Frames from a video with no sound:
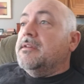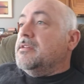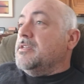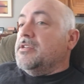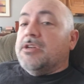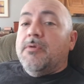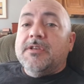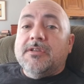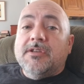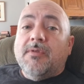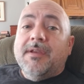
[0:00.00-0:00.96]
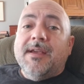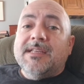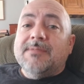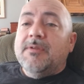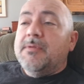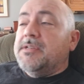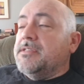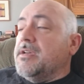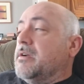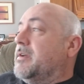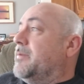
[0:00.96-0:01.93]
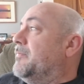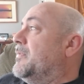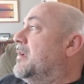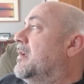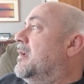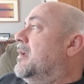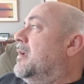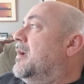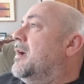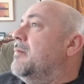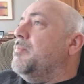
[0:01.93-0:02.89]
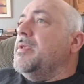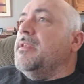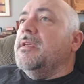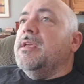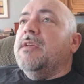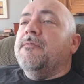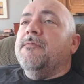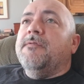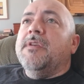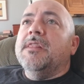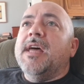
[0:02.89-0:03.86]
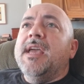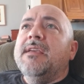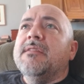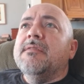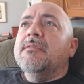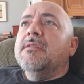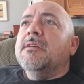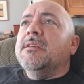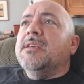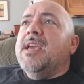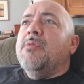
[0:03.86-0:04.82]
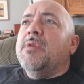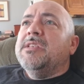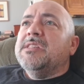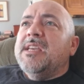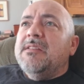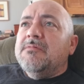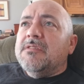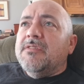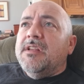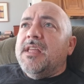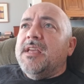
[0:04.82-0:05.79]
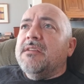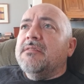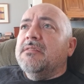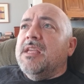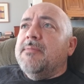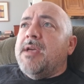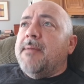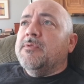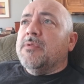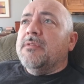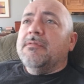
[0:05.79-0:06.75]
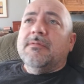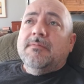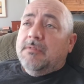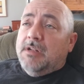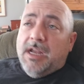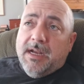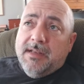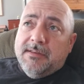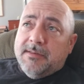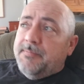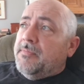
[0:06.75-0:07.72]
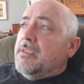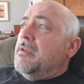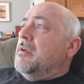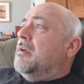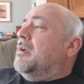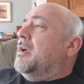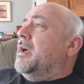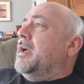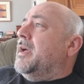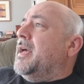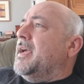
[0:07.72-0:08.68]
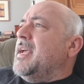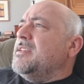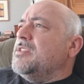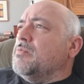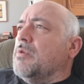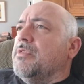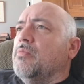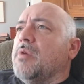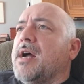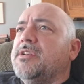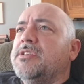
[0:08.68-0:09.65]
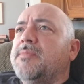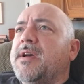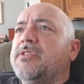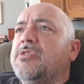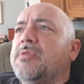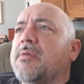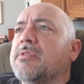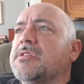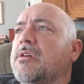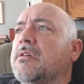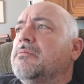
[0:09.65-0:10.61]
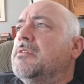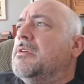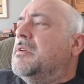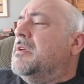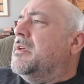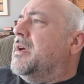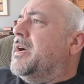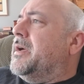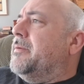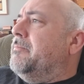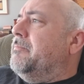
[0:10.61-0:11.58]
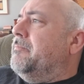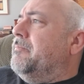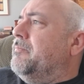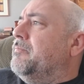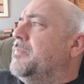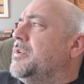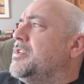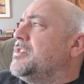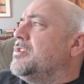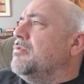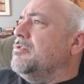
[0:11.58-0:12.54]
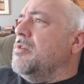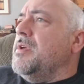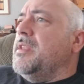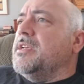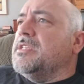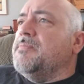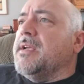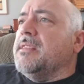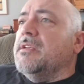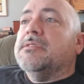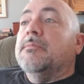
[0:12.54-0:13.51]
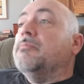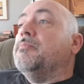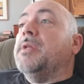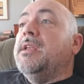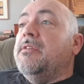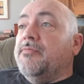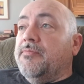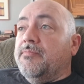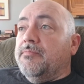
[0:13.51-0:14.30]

She's only nice to me when she's hungry. But if you like Kate Winslet or you like Liam Hemsworth, ladies, I guess it's worth a watch. It's about 2 hours long. But just don't go in expect. There's plenty of